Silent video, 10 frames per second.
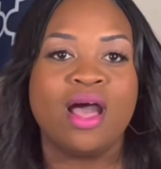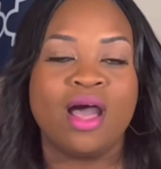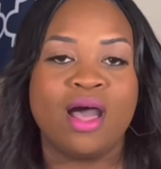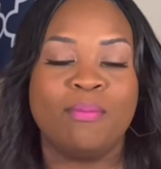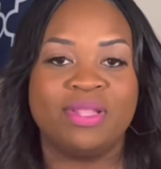
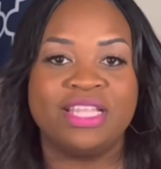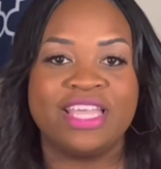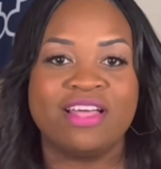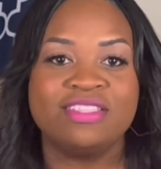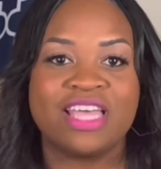Um, but the
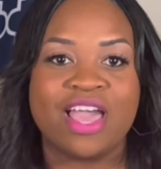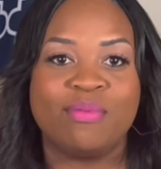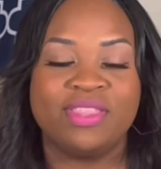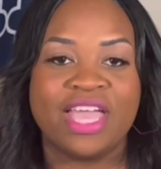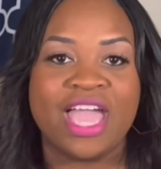
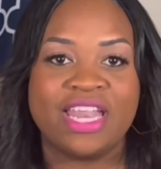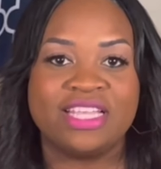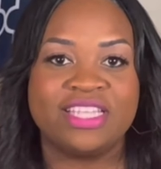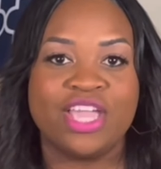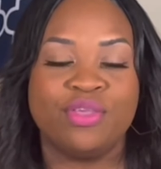downside with that
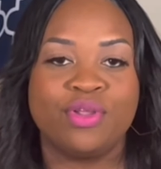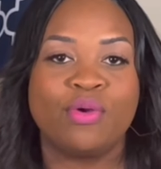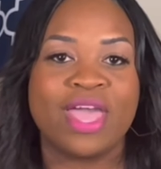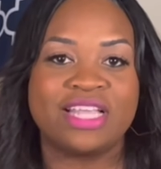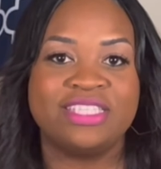is that you
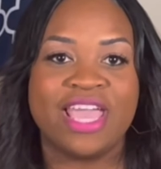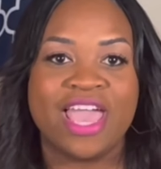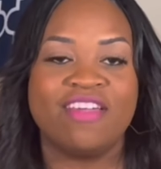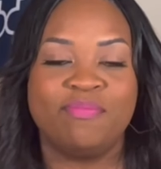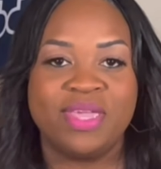don't actually
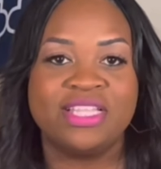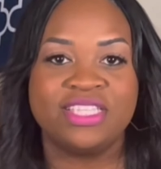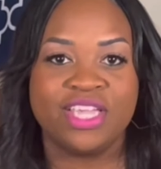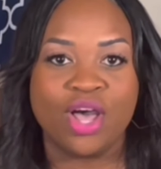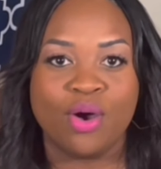have
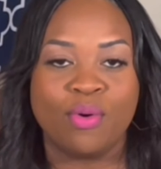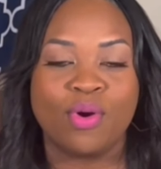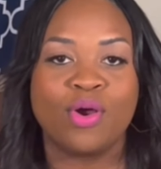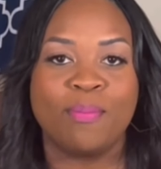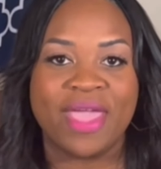
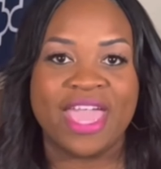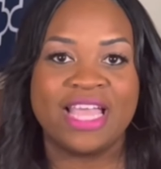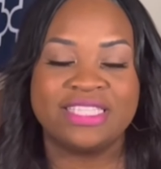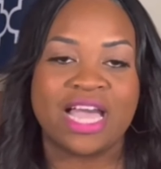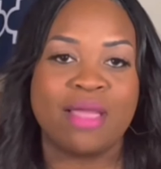PTO or
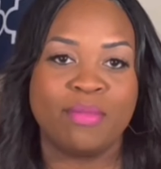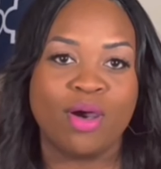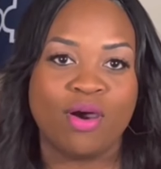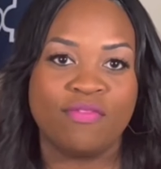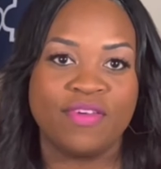paid time
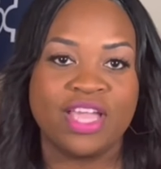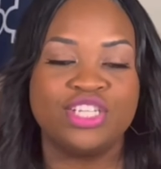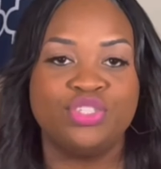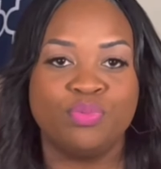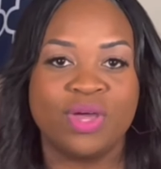off
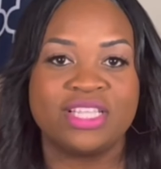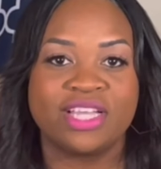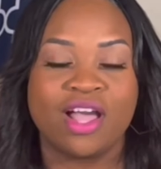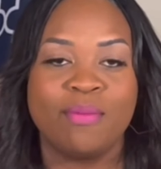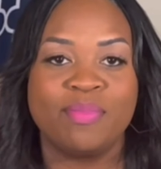as you would as
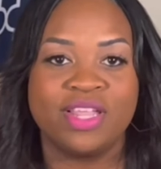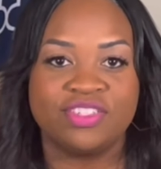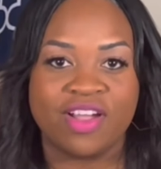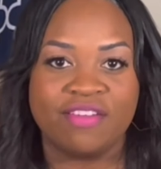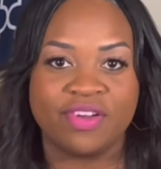a company
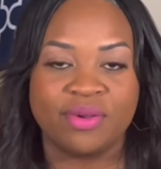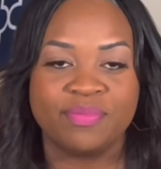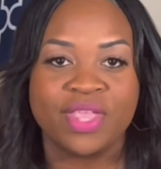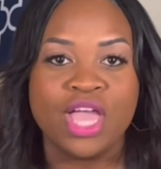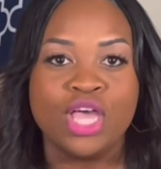driver.
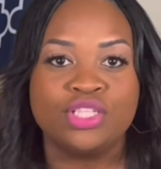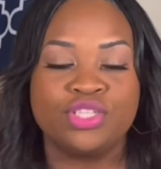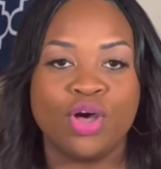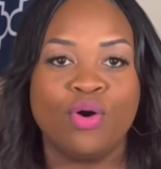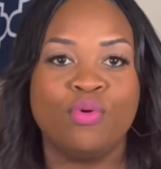
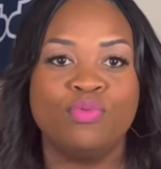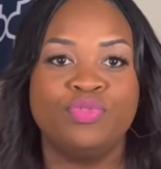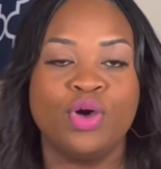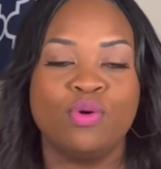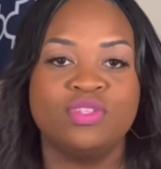So
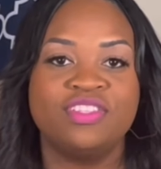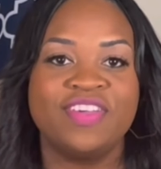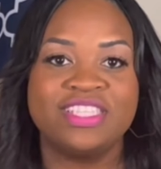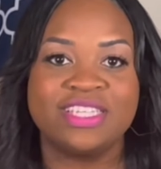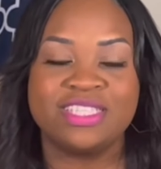those
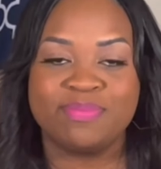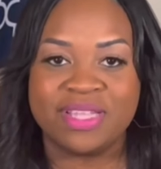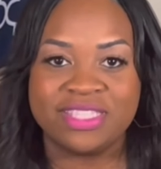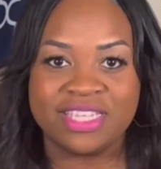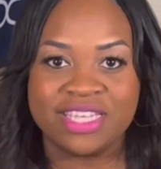fixed
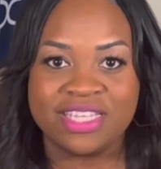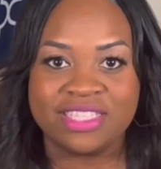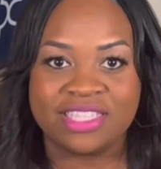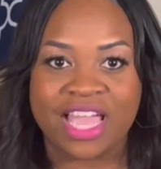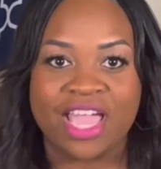
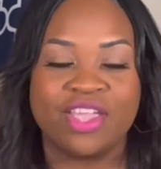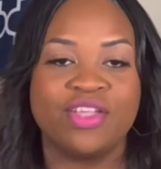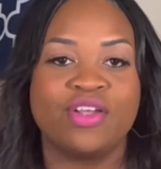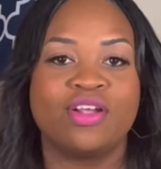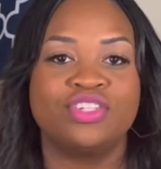expenses like
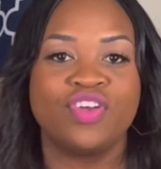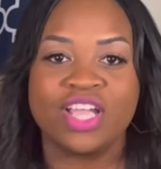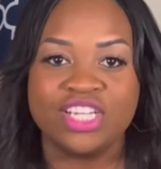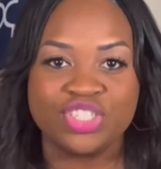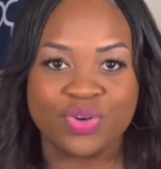your
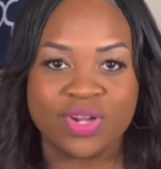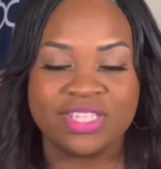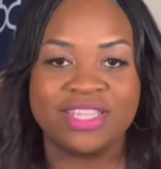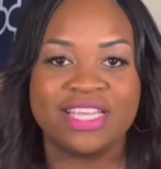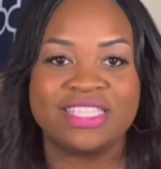truck
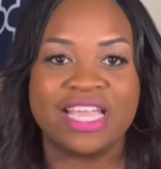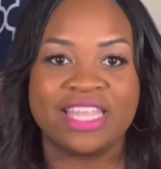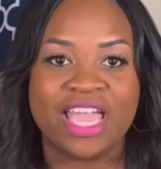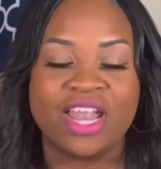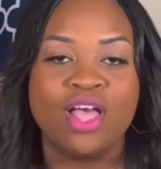insurance and things like
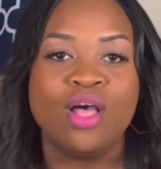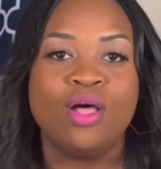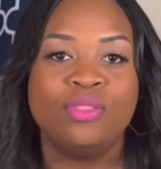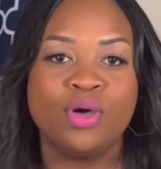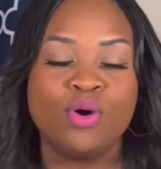that,
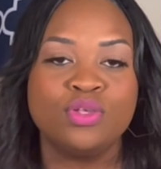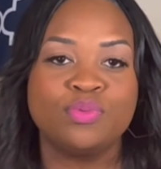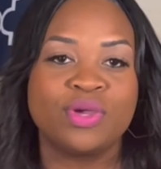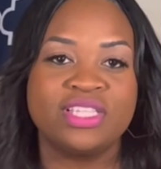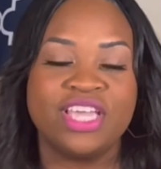
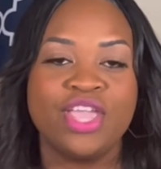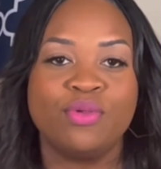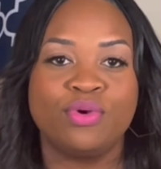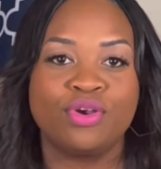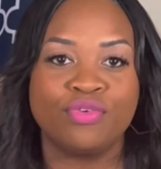those will
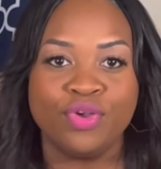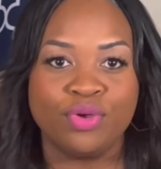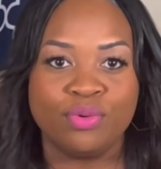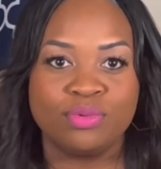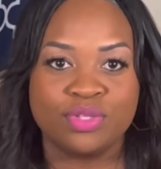continue to
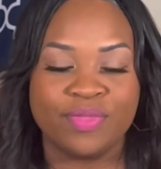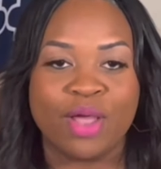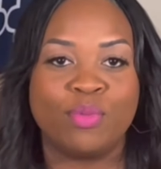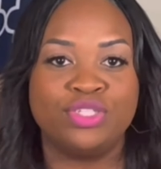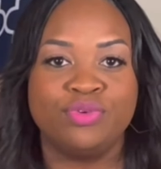accrue so
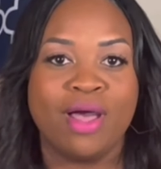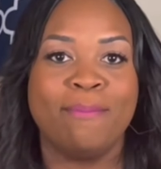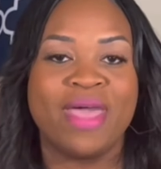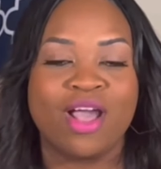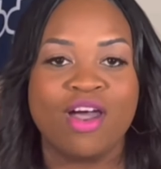that once you
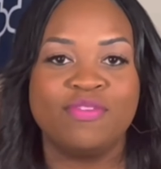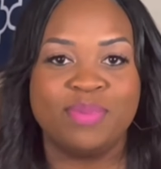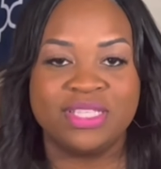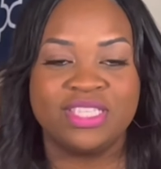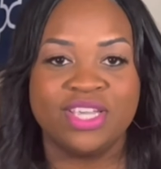come back off
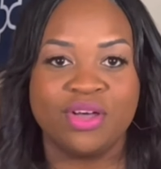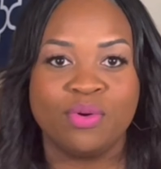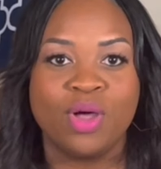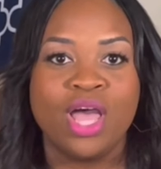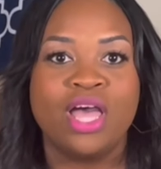of
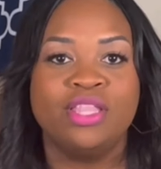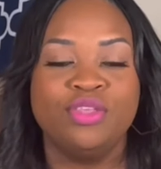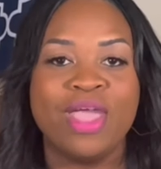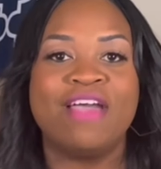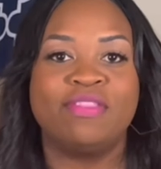PTO,
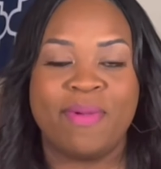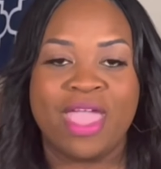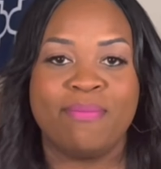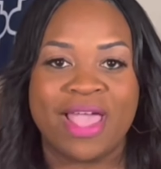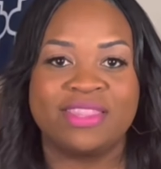you have to
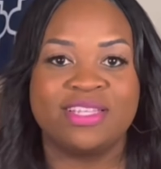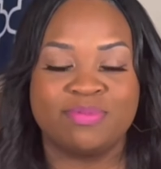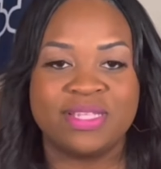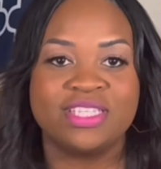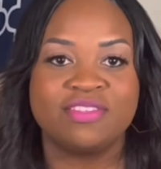pay back the
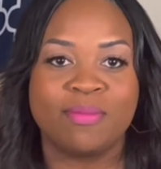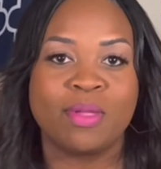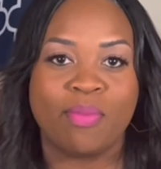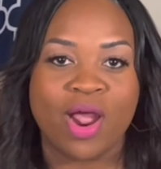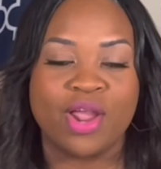expenses from
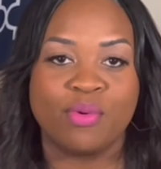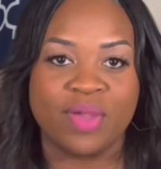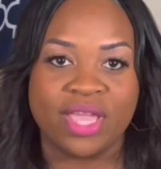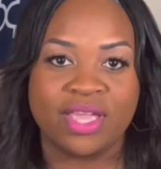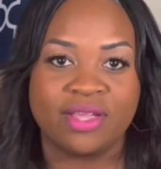the prior
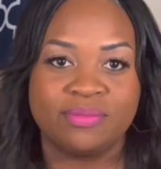week.